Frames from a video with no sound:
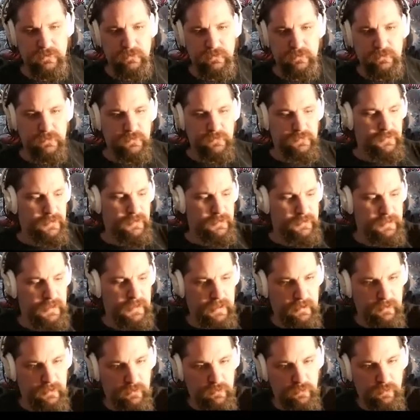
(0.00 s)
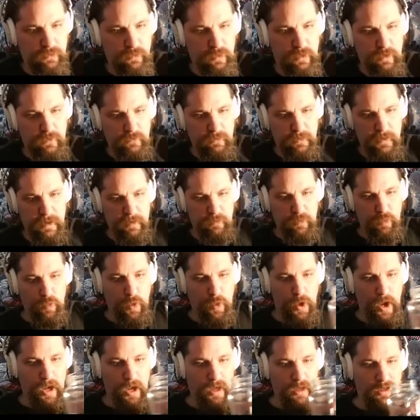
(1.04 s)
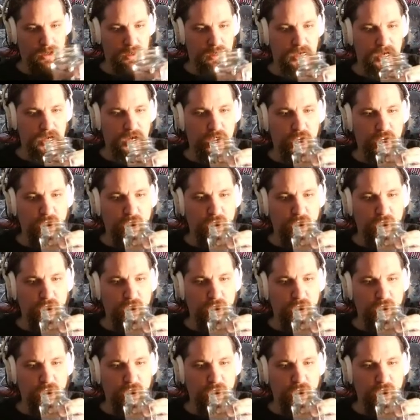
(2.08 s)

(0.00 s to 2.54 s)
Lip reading: Just gonna take a little more of my water here.